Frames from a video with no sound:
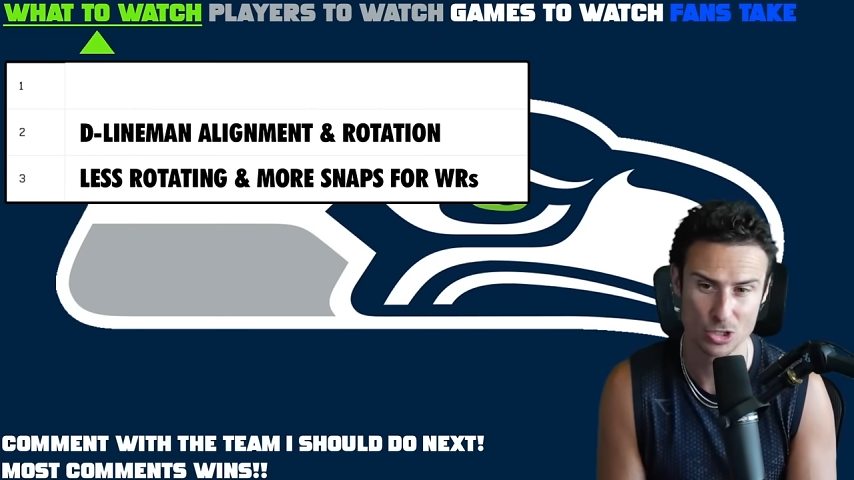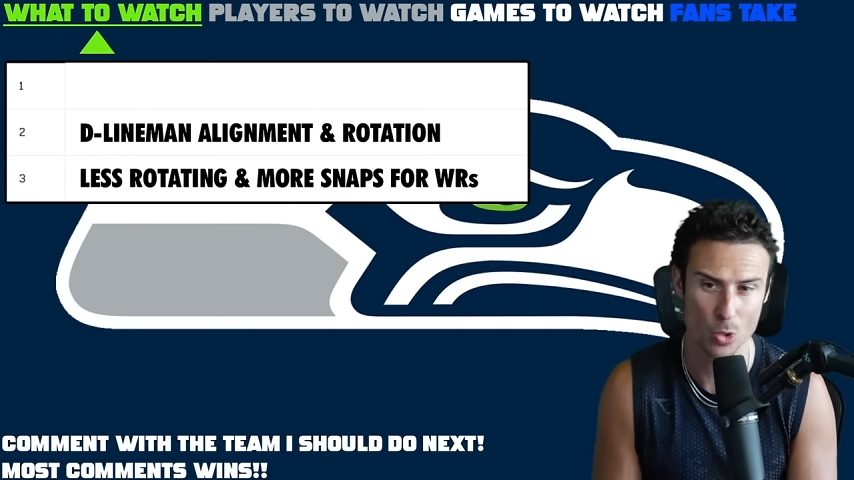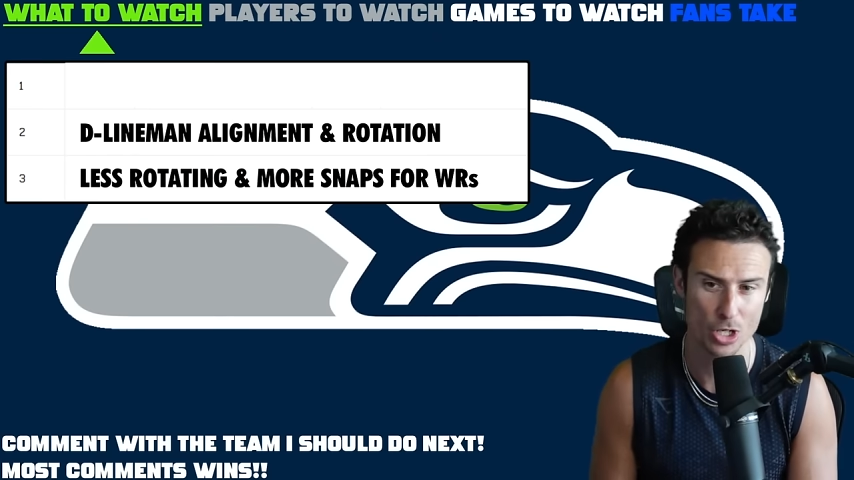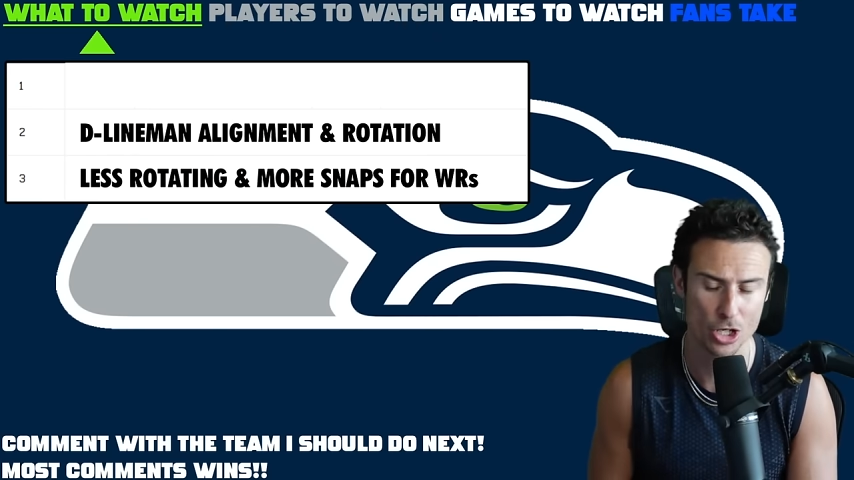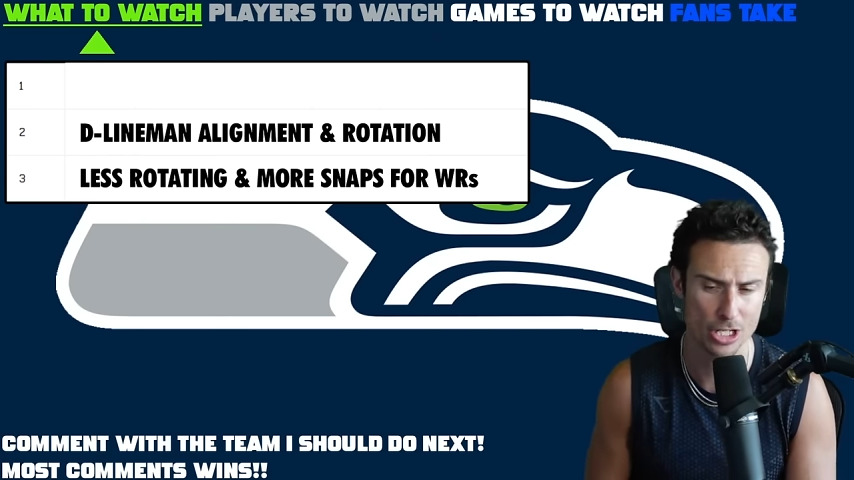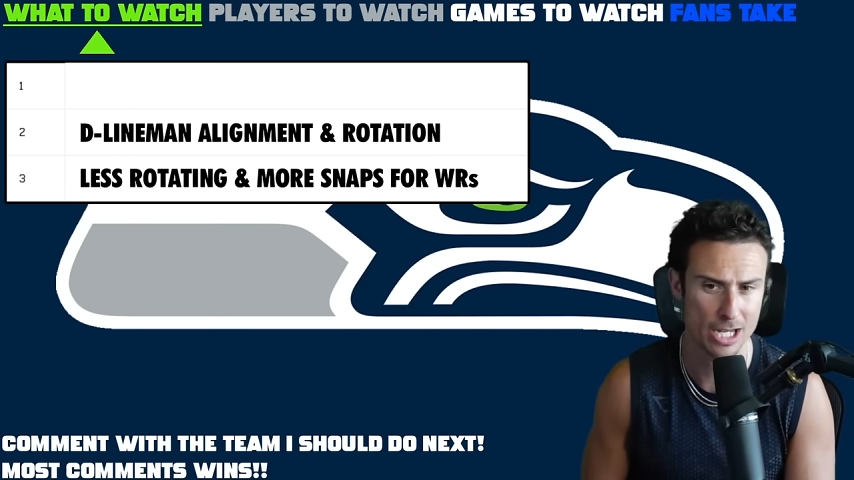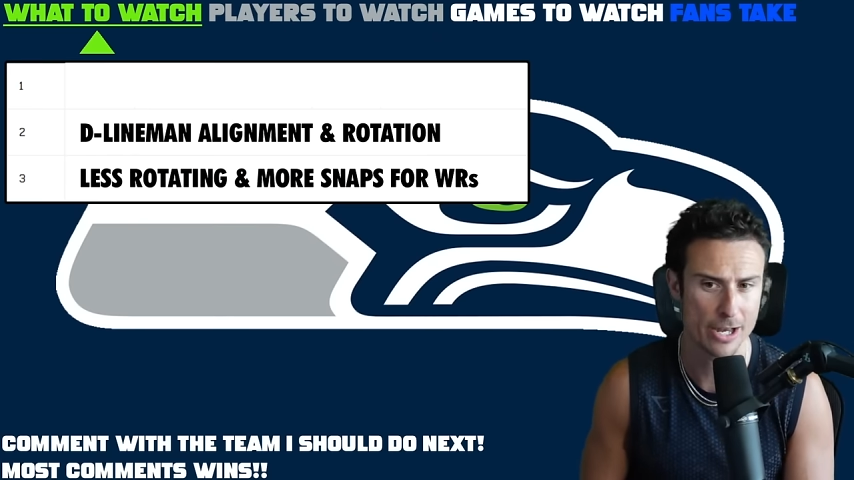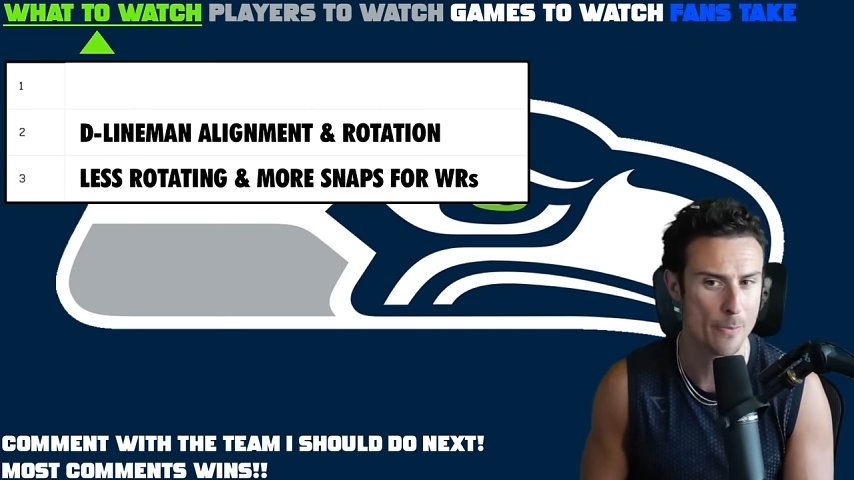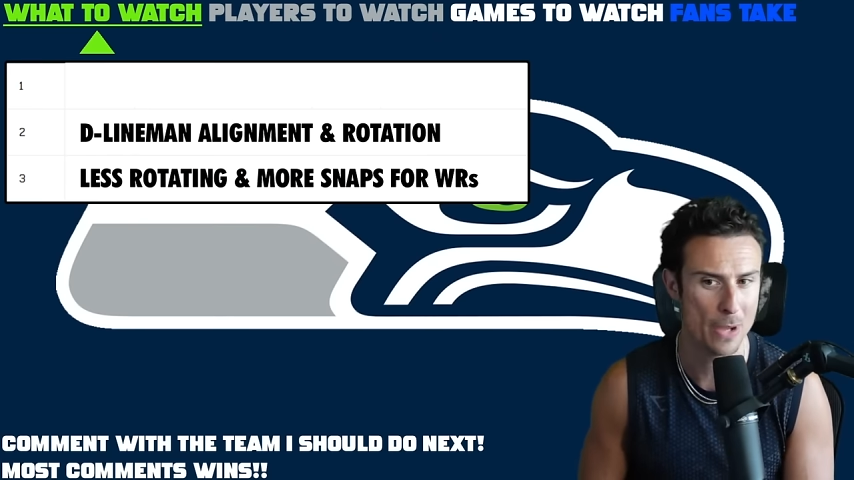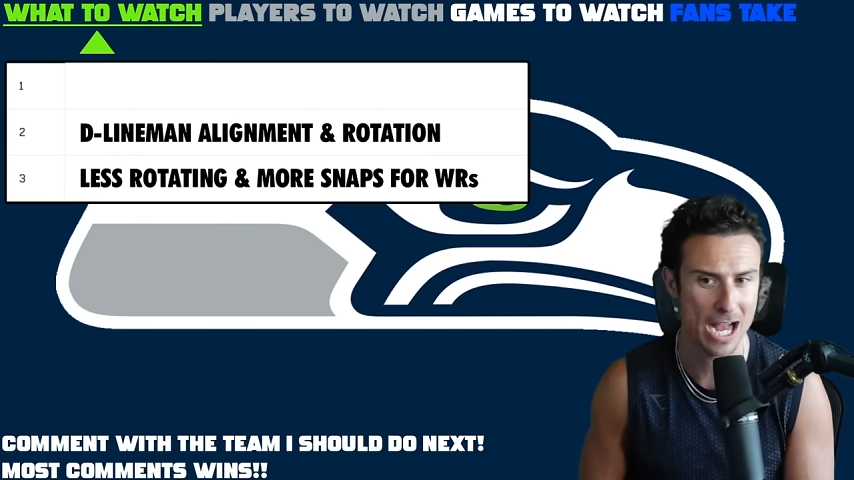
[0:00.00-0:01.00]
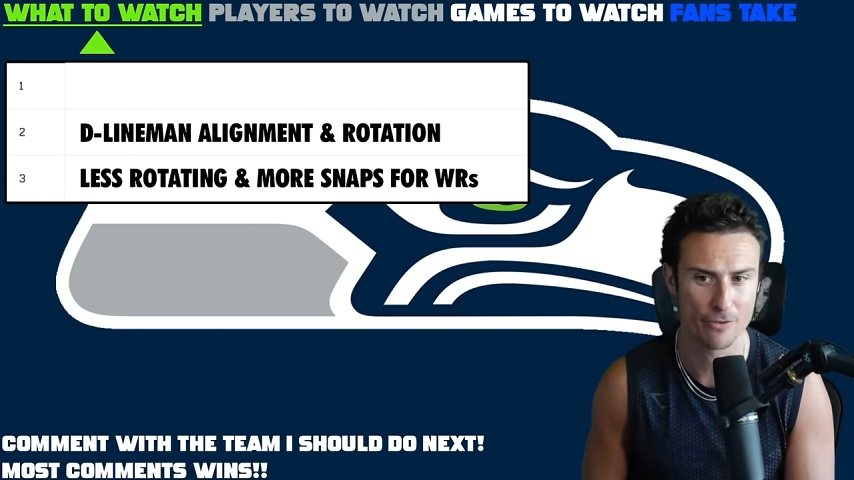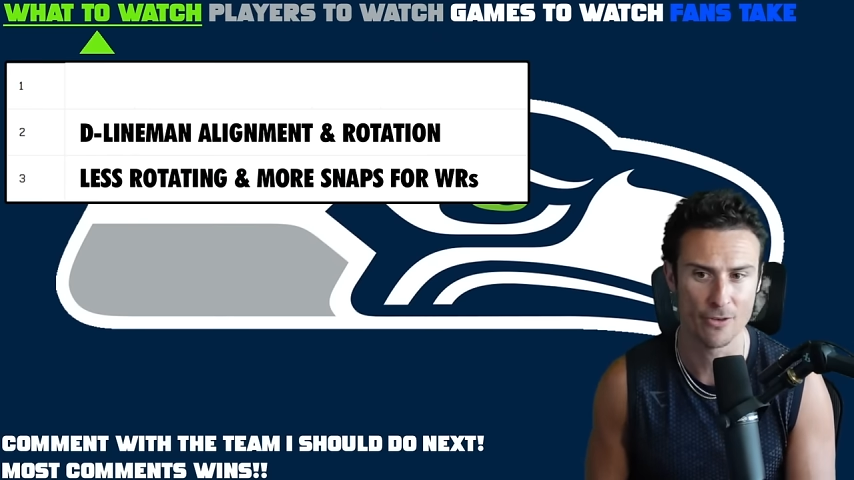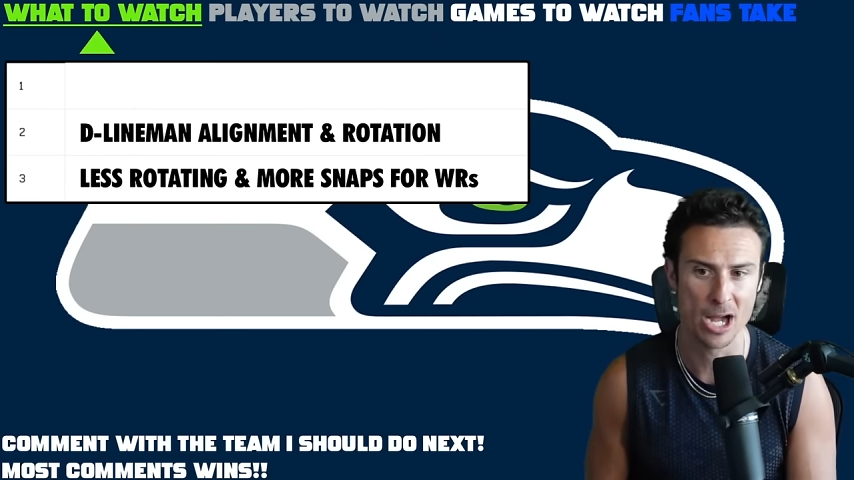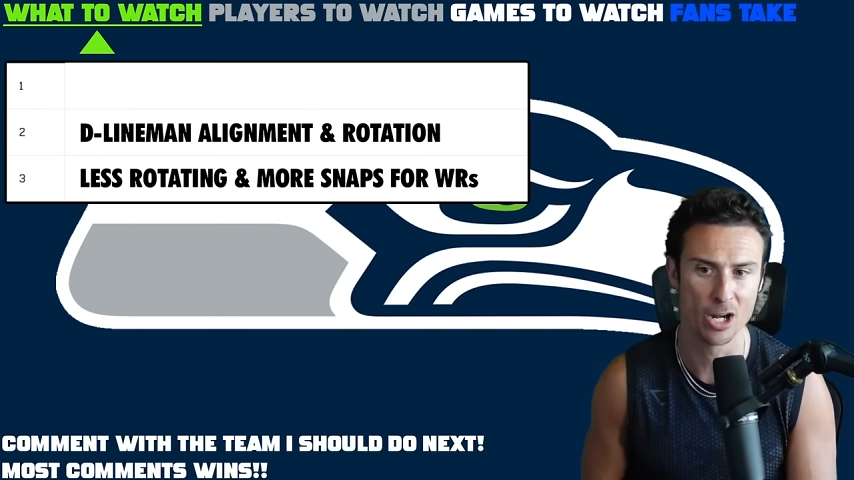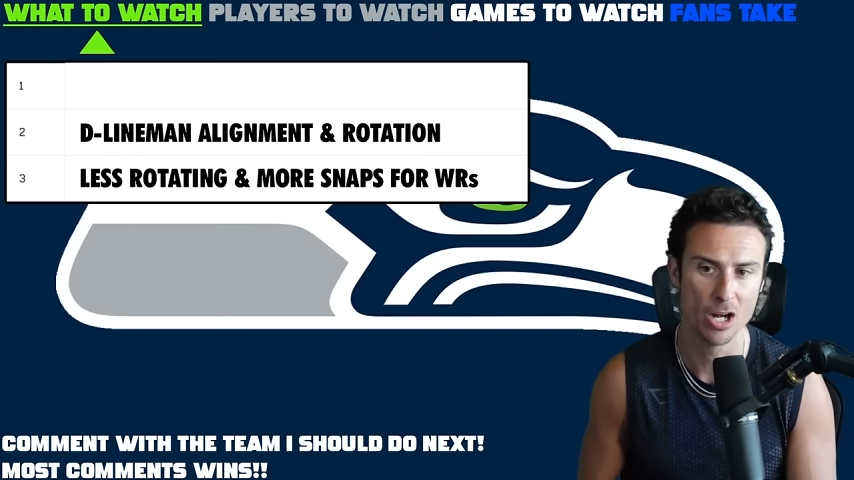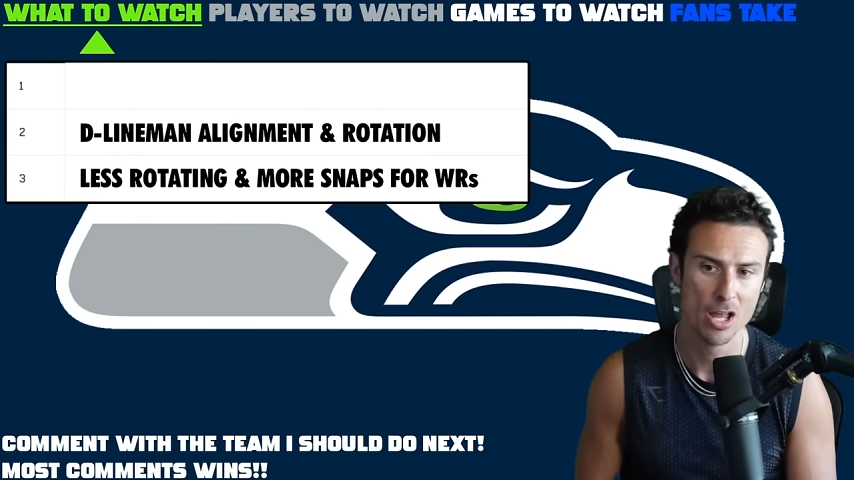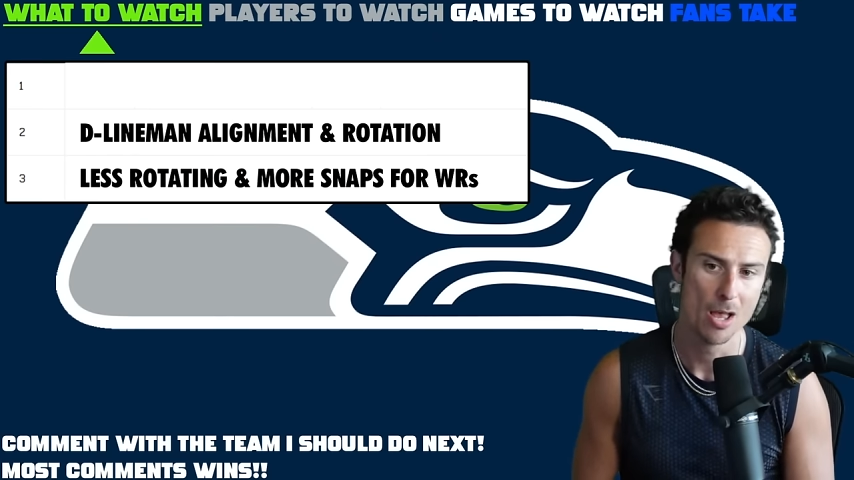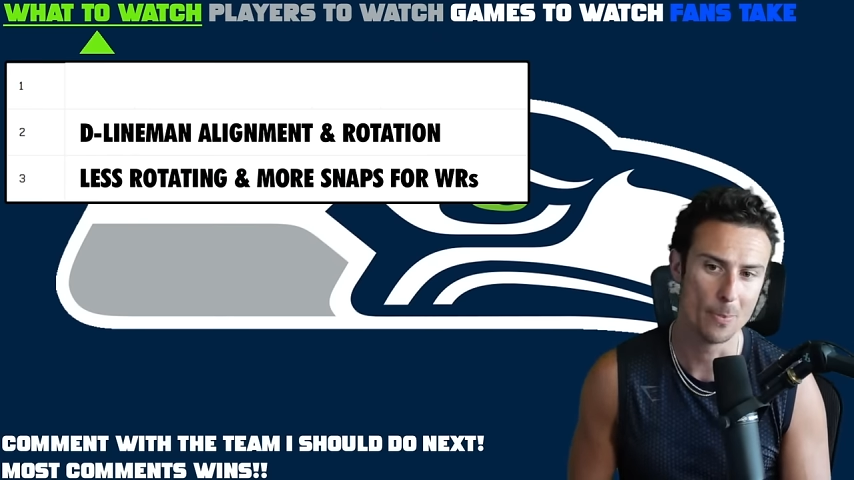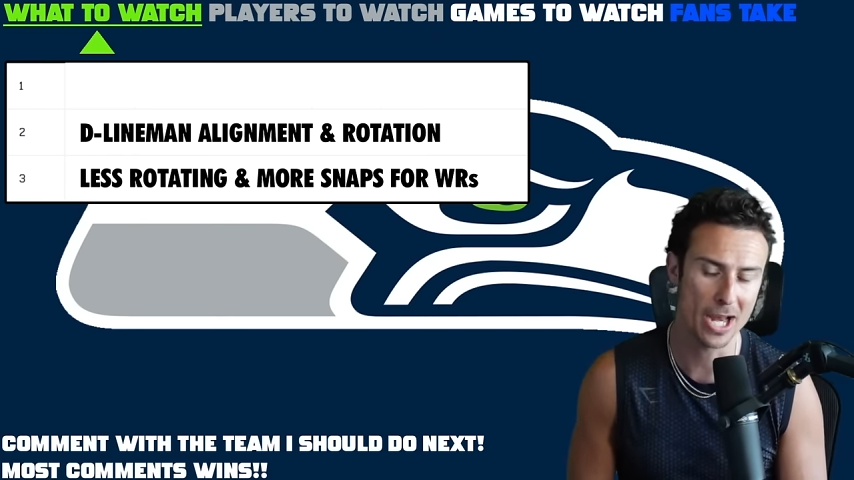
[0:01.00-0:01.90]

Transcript: So it could kind of backfire, but